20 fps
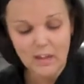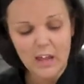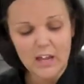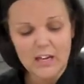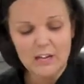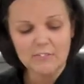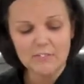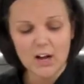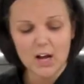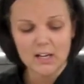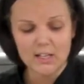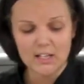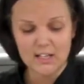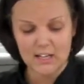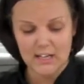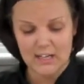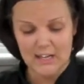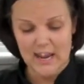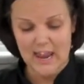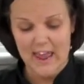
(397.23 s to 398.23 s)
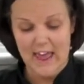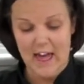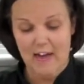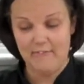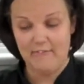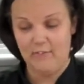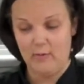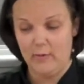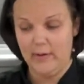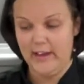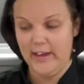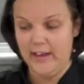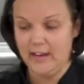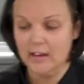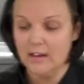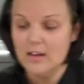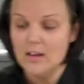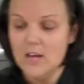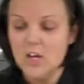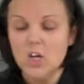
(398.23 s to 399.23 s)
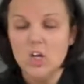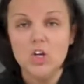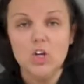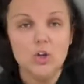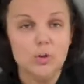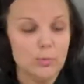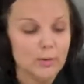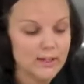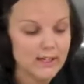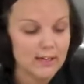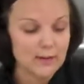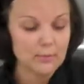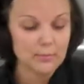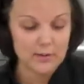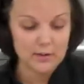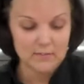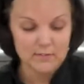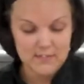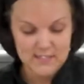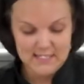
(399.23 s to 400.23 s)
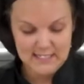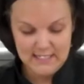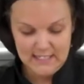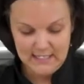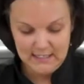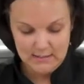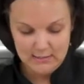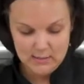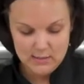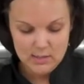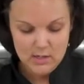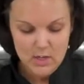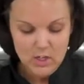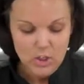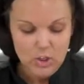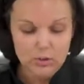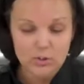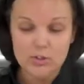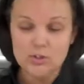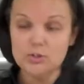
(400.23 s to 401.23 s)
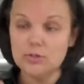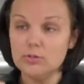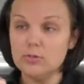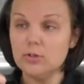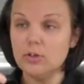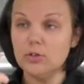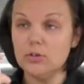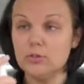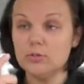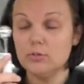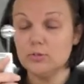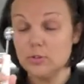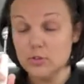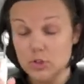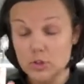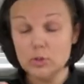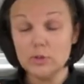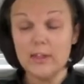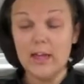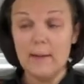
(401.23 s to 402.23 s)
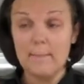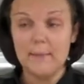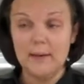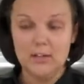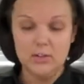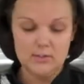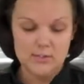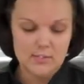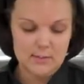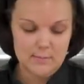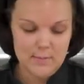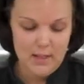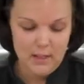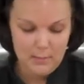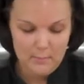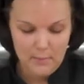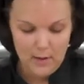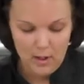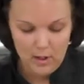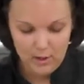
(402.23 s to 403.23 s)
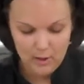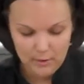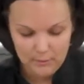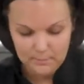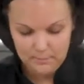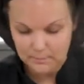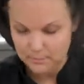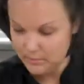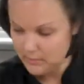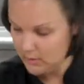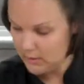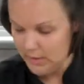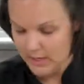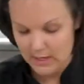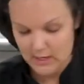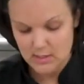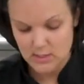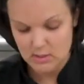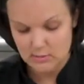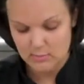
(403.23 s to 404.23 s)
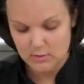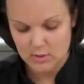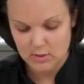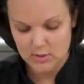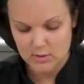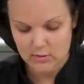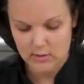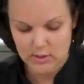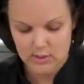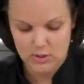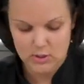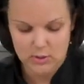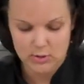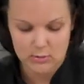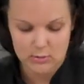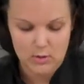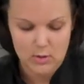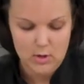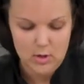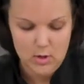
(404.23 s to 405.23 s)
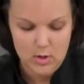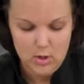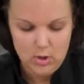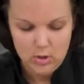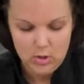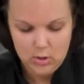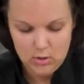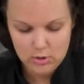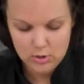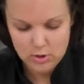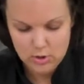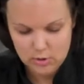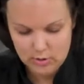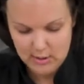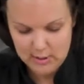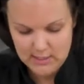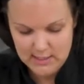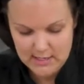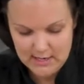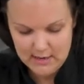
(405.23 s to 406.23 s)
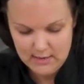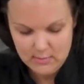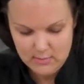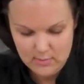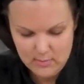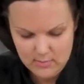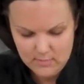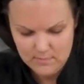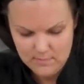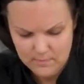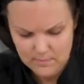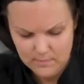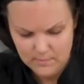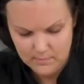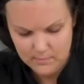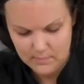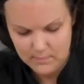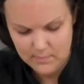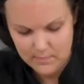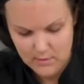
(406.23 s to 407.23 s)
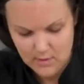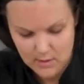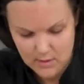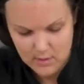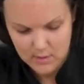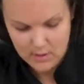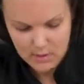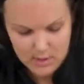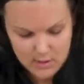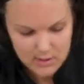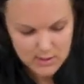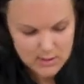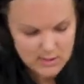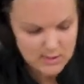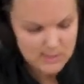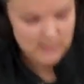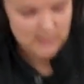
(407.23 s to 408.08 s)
and I've cut it in half, okay? You want to get rid of the seeds. You can do that by using a melon baller, okay? So I'm just going to go straight down to